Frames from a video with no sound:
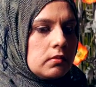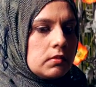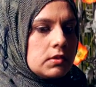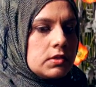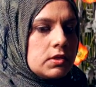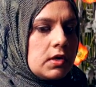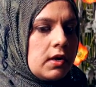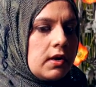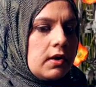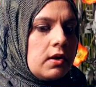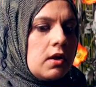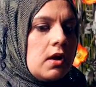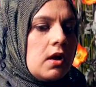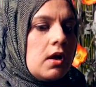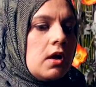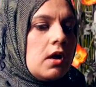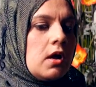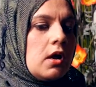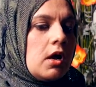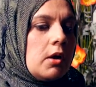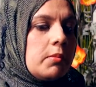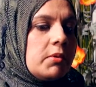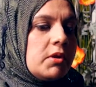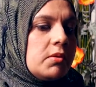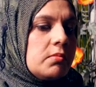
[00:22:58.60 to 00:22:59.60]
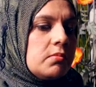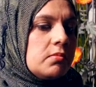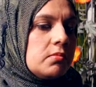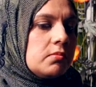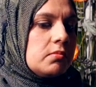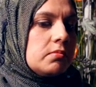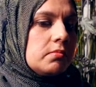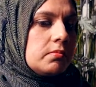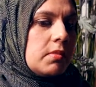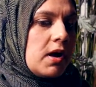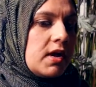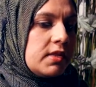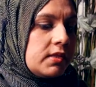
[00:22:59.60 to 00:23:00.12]
That's right. I mean,
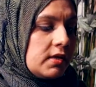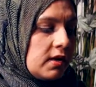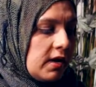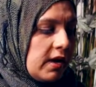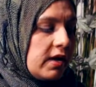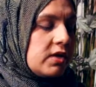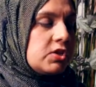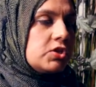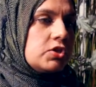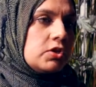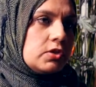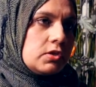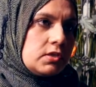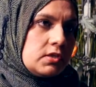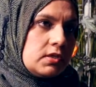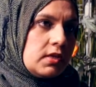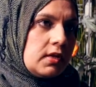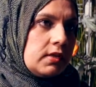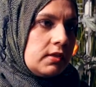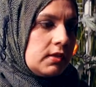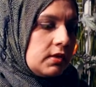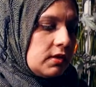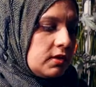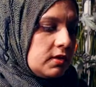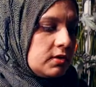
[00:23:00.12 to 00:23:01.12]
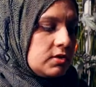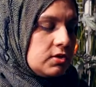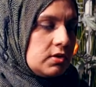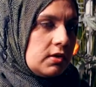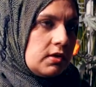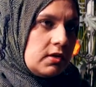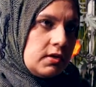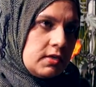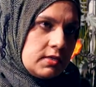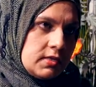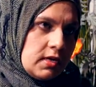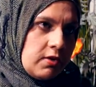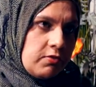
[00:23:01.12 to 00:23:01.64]
by the actions that the
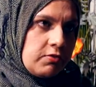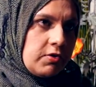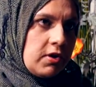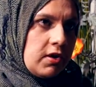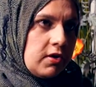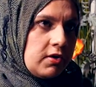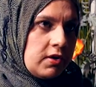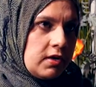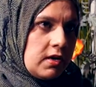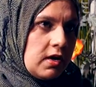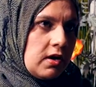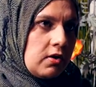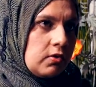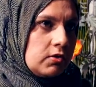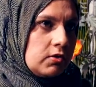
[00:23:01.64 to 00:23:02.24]
Israelis have carried